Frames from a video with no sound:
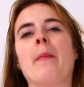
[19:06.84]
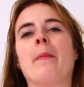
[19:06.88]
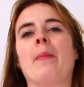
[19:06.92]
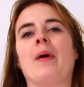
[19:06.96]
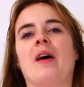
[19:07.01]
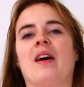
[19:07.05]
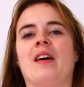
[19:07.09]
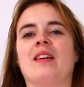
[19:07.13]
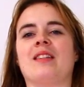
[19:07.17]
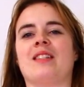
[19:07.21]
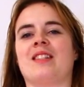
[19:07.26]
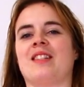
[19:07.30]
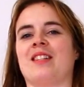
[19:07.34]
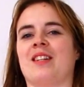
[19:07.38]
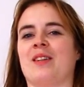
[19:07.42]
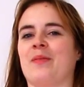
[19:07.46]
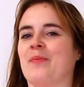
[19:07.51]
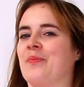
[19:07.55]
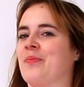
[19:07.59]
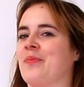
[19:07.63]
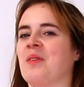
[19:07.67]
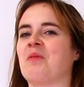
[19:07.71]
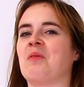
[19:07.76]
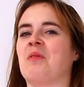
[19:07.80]
But
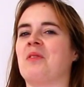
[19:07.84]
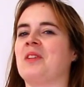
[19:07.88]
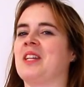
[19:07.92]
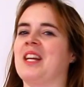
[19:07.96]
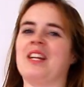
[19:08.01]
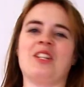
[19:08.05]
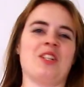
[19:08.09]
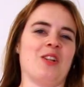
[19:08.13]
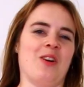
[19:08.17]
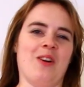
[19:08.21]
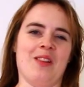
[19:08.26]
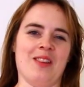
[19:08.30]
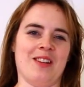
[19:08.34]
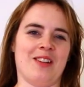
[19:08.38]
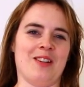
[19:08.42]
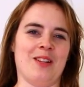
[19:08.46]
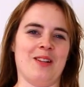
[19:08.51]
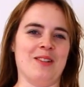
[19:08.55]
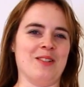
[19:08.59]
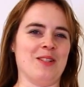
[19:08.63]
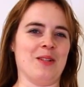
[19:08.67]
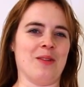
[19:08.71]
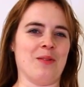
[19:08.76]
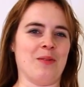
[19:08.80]
we'll get to all the
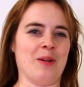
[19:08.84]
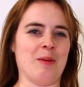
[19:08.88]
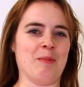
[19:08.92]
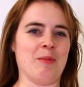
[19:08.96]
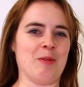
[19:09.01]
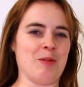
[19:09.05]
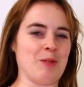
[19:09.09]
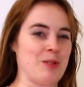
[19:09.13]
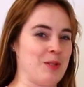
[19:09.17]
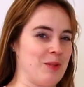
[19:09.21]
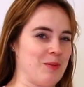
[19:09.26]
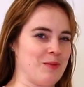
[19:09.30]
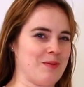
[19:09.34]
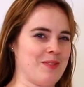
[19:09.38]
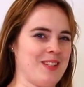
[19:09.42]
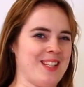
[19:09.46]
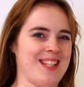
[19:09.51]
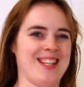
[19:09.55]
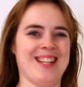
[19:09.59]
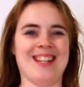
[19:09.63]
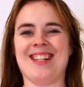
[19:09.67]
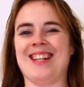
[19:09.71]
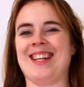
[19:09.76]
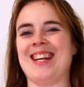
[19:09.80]
colors in the rainbow soon.
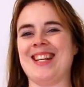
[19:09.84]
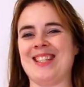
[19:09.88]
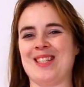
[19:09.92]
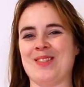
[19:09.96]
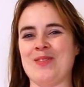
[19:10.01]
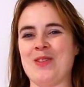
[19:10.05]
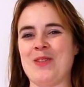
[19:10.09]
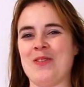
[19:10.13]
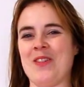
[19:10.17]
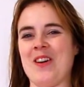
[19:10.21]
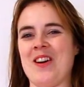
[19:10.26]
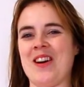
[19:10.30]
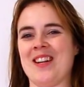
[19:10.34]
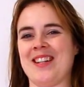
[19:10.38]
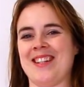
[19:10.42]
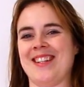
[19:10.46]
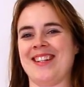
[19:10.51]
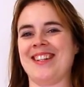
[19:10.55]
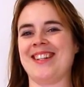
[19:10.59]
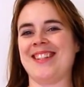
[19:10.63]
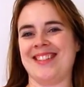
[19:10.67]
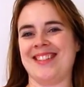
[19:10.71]
Let's move on.